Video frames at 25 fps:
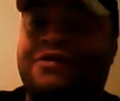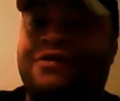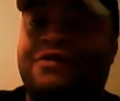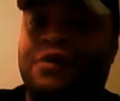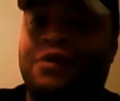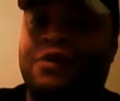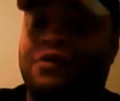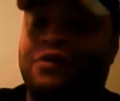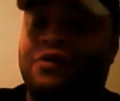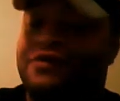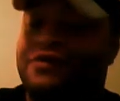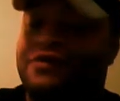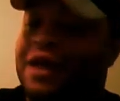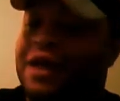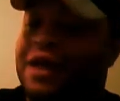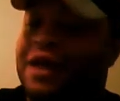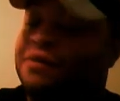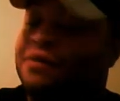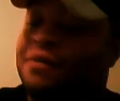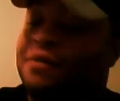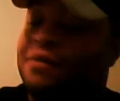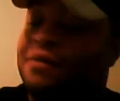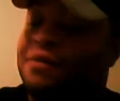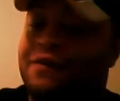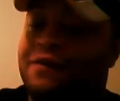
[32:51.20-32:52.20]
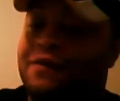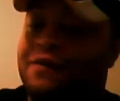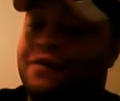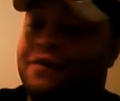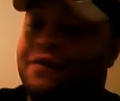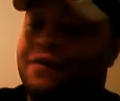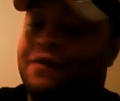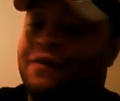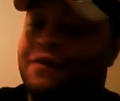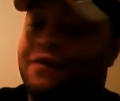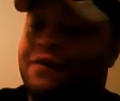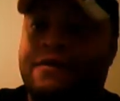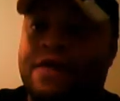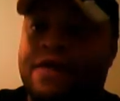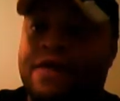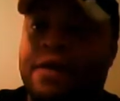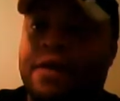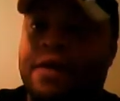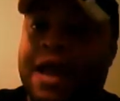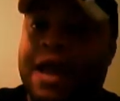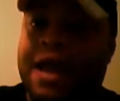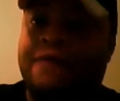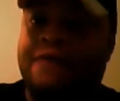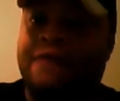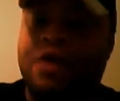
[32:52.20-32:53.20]
I mean, WWE event, live
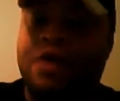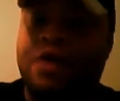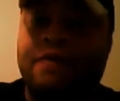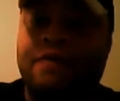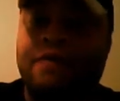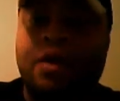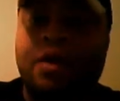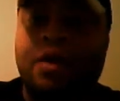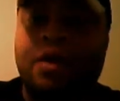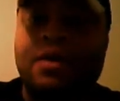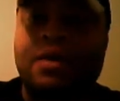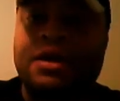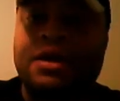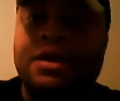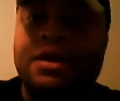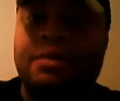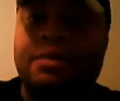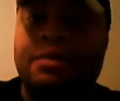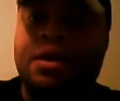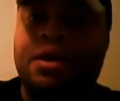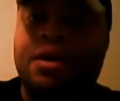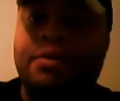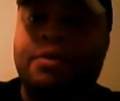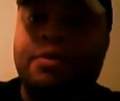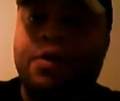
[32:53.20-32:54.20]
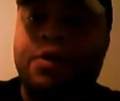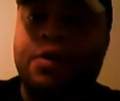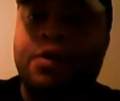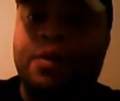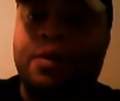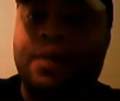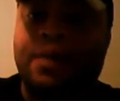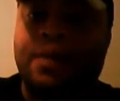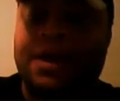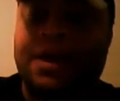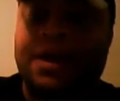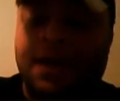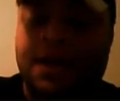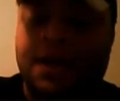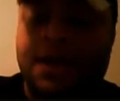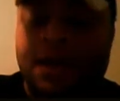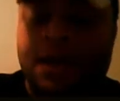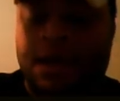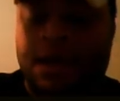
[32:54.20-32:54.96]
event, and you feel those steps? They are